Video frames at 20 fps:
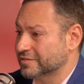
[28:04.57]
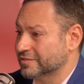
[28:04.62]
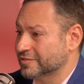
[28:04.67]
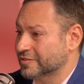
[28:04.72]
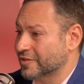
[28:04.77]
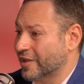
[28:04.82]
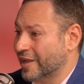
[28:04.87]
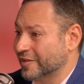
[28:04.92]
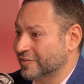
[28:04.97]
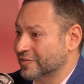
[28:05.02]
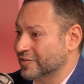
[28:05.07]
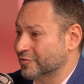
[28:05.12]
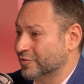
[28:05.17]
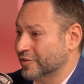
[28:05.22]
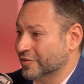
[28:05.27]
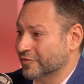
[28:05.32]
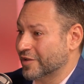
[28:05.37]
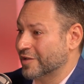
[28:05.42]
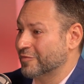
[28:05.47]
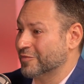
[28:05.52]
So I had to
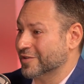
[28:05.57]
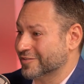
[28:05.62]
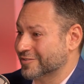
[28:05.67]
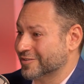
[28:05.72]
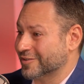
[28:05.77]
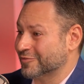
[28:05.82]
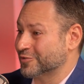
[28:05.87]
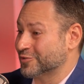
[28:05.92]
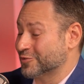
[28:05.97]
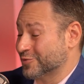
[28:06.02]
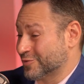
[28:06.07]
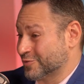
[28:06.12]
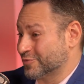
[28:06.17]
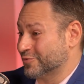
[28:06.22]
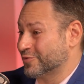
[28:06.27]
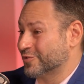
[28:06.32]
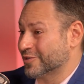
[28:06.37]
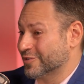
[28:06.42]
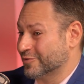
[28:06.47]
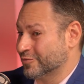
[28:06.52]
reinvent myself, which was
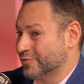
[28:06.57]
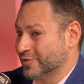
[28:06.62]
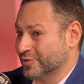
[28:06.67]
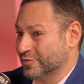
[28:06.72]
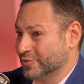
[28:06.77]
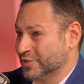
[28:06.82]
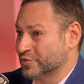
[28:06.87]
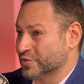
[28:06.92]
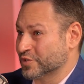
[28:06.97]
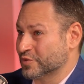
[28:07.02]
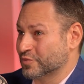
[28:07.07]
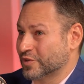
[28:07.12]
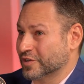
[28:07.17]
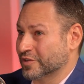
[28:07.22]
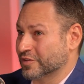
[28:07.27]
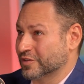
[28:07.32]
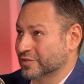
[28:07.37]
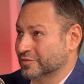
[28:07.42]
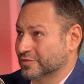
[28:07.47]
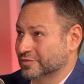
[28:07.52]
one
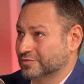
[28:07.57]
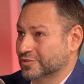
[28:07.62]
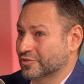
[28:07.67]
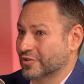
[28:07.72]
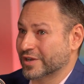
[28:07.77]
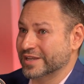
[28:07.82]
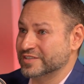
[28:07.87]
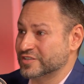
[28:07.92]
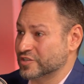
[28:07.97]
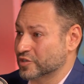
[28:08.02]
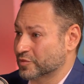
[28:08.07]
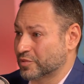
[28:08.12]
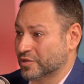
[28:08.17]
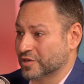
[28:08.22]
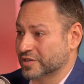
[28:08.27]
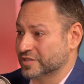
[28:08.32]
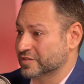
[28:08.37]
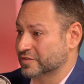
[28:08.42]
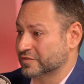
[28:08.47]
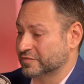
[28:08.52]
of the crazier
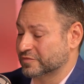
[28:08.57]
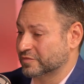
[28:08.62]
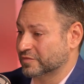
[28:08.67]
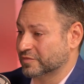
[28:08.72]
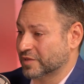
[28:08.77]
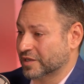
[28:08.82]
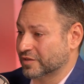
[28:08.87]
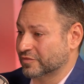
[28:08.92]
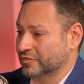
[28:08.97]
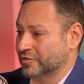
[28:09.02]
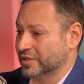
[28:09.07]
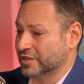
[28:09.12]
parts of my